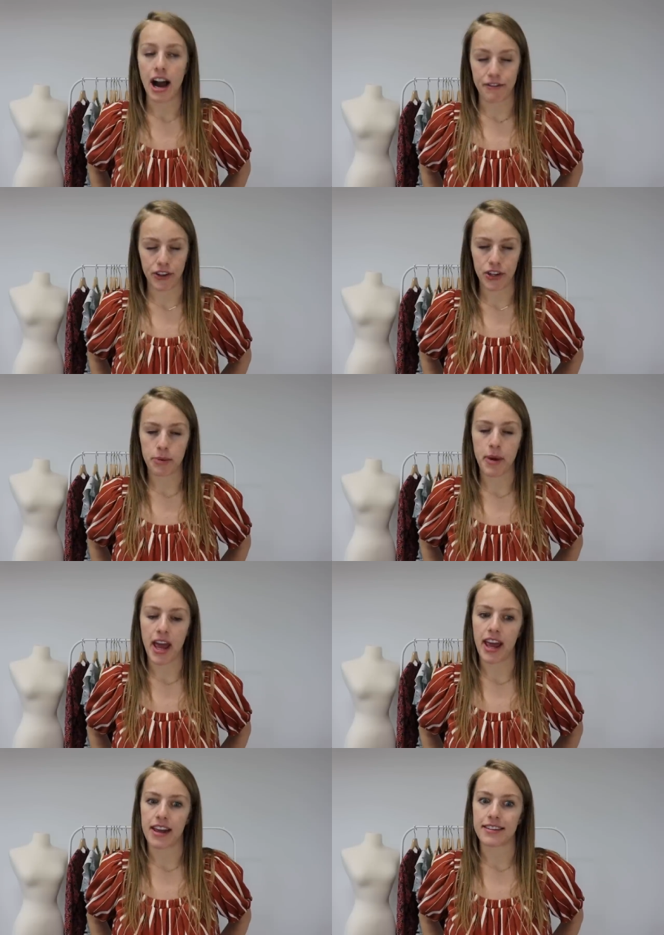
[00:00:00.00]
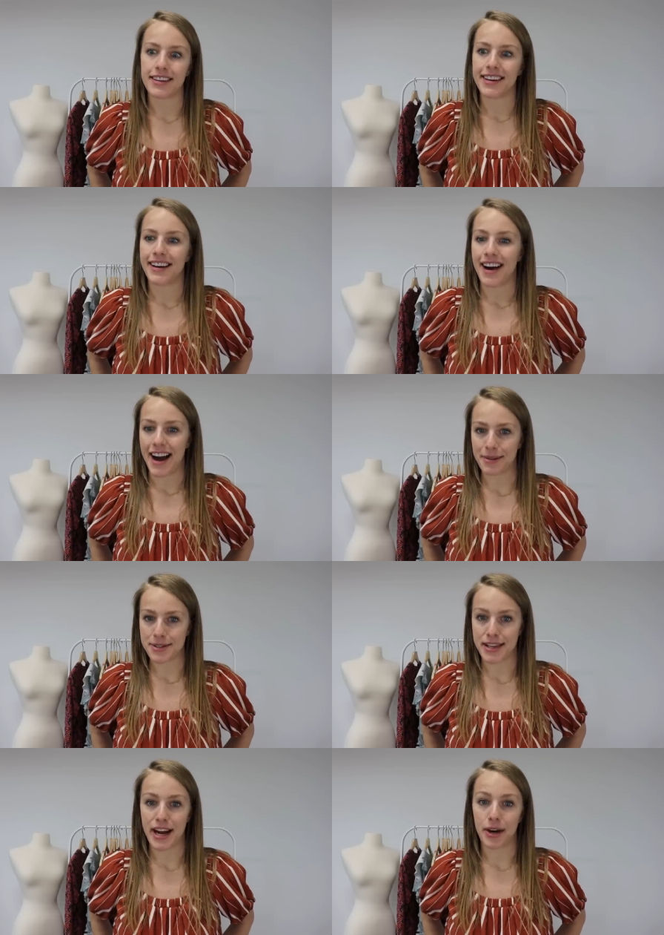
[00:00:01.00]
I feel your pain. I
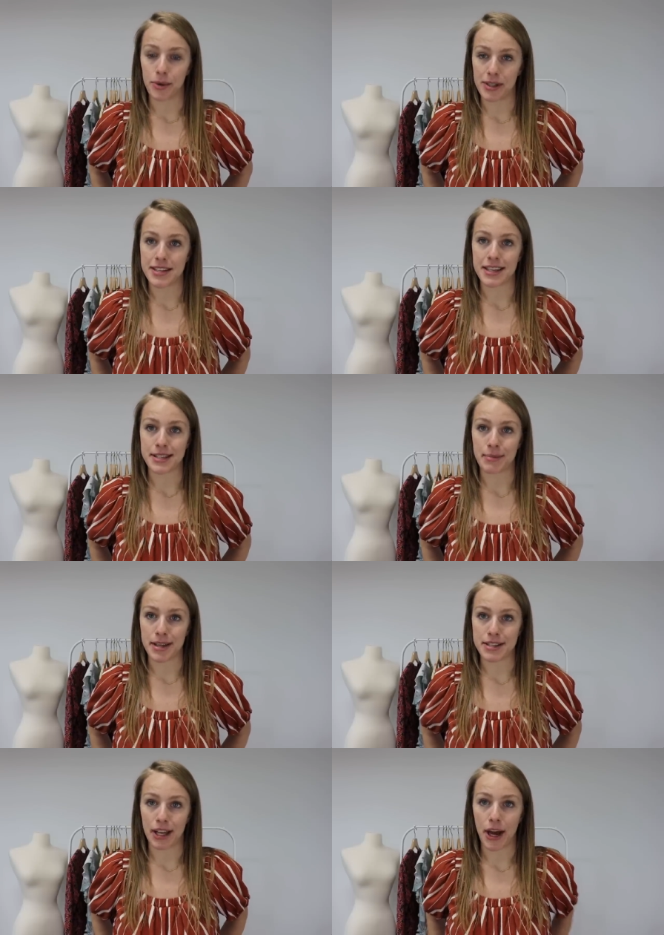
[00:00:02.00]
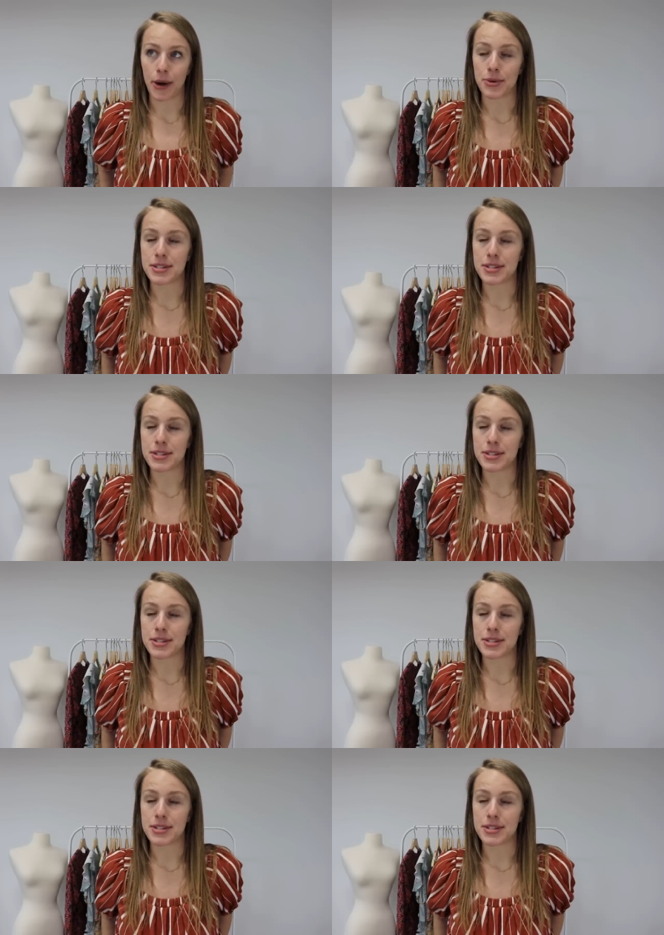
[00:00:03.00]
was there only six months ago.